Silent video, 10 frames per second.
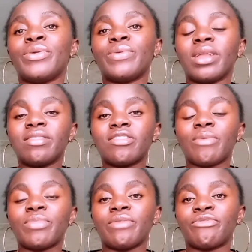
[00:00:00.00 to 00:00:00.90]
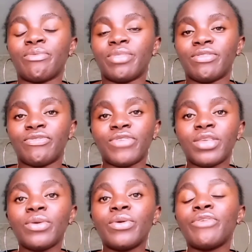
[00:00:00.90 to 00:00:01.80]
you learned something from this
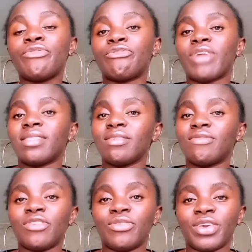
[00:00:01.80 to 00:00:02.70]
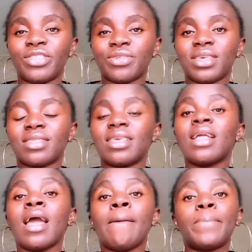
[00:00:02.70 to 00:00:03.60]
video if you find this video interesting